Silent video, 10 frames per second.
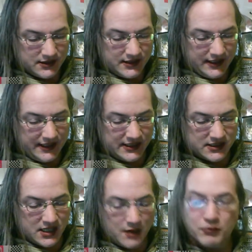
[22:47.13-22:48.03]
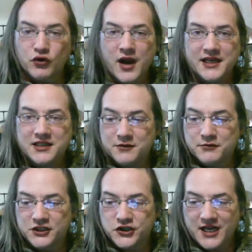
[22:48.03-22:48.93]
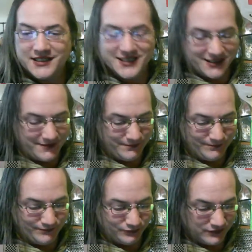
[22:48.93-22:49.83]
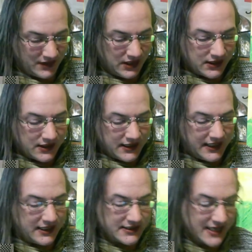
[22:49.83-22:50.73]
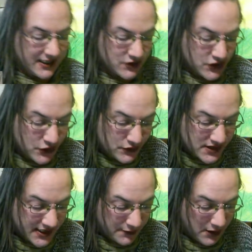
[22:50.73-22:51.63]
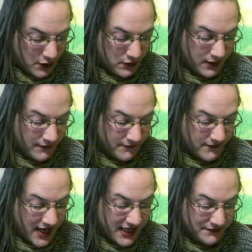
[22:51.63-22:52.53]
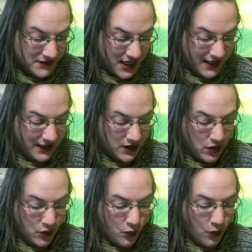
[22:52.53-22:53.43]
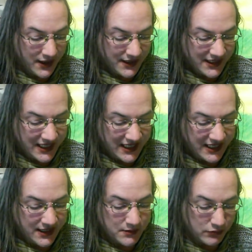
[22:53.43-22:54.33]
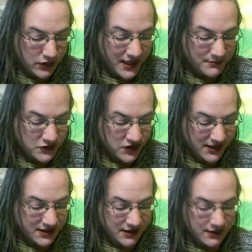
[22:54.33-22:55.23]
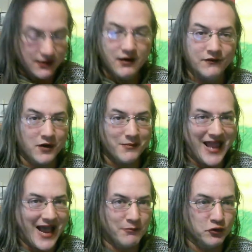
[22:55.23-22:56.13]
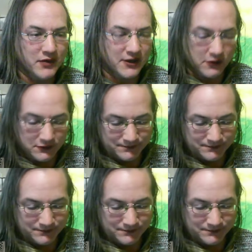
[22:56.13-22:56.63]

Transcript: It is a bright magenta. It is a 20591E bright magenta from Apple Barrel.